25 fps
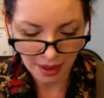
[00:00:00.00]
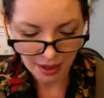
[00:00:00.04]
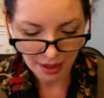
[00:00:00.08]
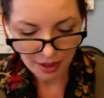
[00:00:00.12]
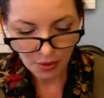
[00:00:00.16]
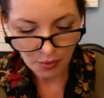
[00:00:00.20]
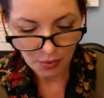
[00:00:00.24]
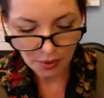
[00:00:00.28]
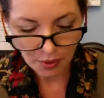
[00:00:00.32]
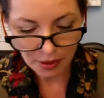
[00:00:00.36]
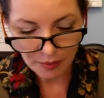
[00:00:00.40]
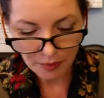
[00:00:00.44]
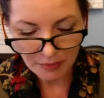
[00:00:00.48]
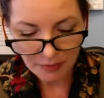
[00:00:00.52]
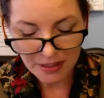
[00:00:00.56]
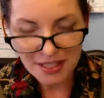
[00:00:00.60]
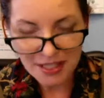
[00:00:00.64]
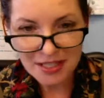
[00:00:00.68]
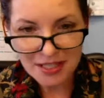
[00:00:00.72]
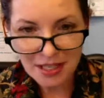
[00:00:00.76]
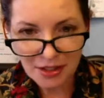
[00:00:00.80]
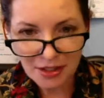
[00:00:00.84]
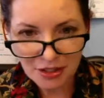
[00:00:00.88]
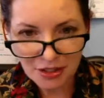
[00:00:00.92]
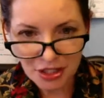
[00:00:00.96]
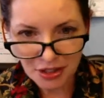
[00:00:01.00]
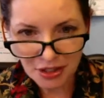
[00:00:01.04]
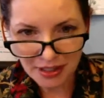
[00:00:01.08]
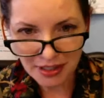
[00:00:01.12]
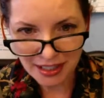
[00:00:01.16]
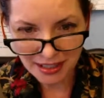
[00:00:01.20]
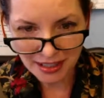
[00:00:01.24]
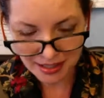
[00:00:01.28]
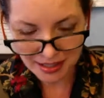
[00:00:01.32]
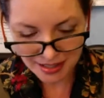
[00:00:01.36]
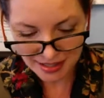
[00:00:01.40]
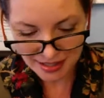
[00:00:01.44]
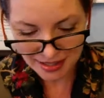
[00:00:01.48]
We're pleased that you're joining
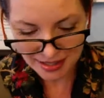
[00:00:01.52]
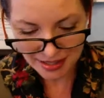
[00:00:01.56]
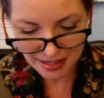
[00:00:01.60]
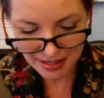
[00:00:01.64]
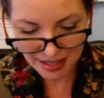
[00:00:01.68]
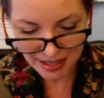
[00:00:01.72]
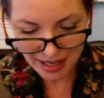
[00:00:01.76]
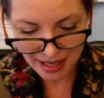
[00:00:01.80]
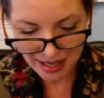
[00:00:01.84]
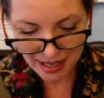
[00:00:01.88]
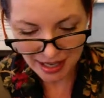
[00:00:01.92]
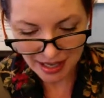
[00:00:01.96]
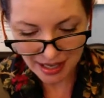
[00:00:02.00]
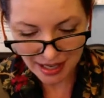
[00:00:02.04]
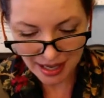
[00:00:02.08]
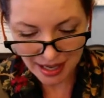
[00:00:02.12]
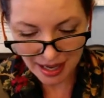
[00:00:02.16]
us today